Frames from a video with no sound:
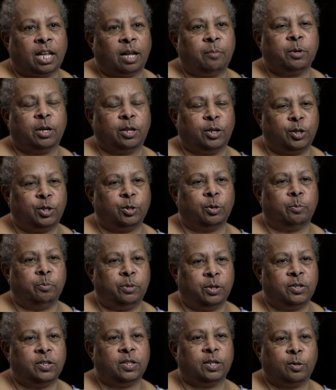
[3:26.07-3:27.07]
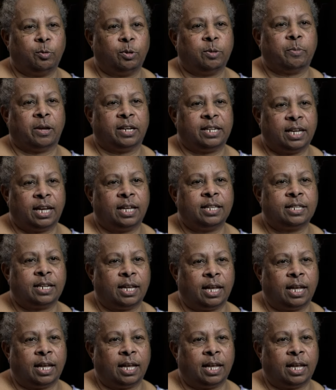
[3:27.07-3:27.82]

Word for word: I'm going to do a musical with my dad's